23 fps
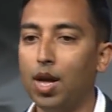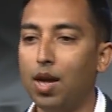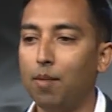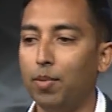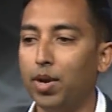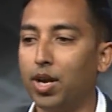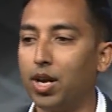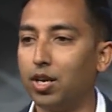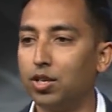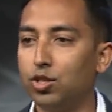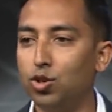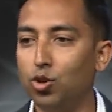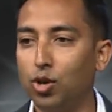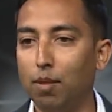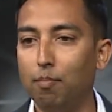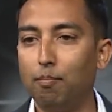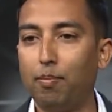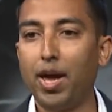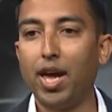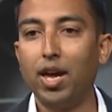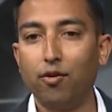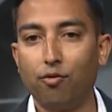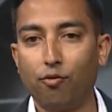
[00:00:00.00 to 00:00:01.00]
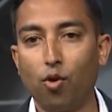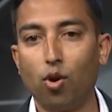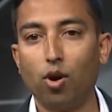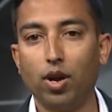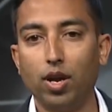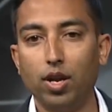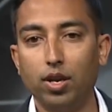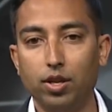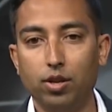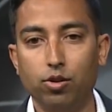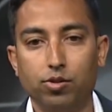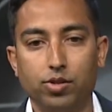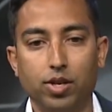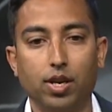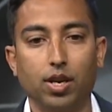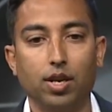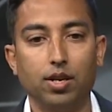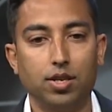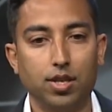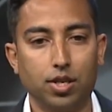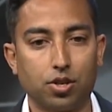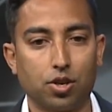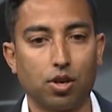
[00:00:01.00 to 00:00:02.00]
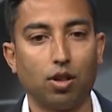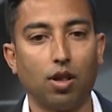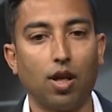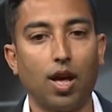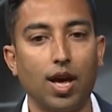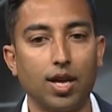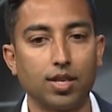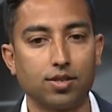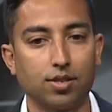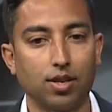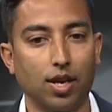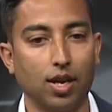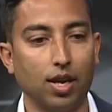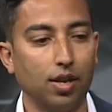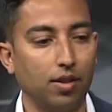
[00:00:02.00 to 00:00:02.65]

because you can pay for it using a digital asset.